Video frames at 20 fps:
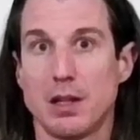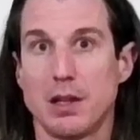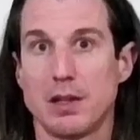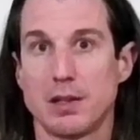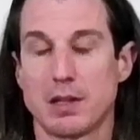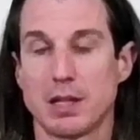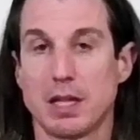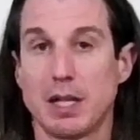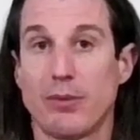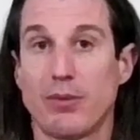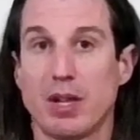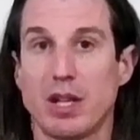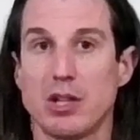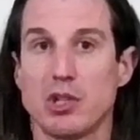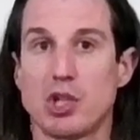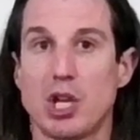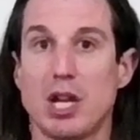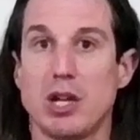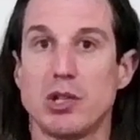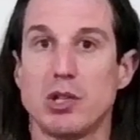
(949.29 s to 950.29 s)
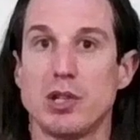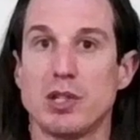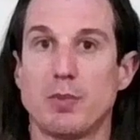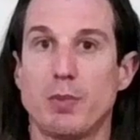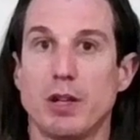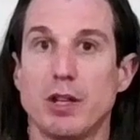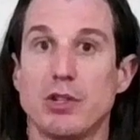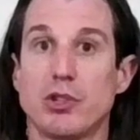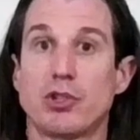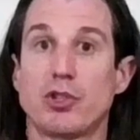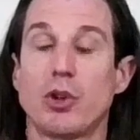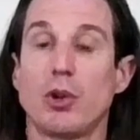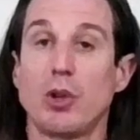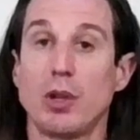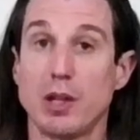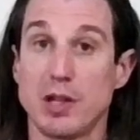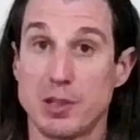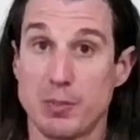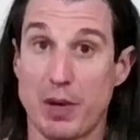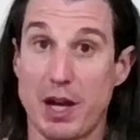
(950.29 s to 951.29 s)
significant changes, but it
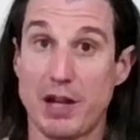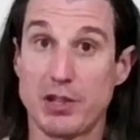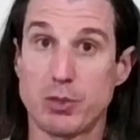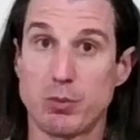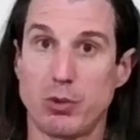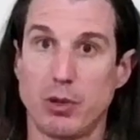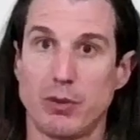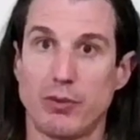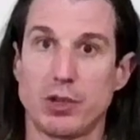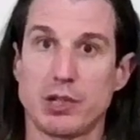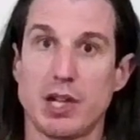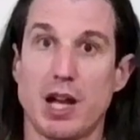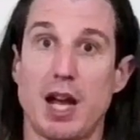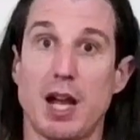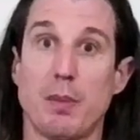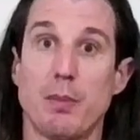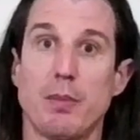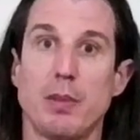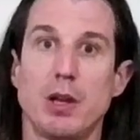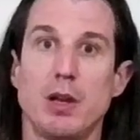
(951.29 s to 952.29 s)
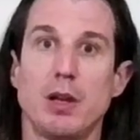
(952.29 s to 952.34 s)
certainly is possible over time.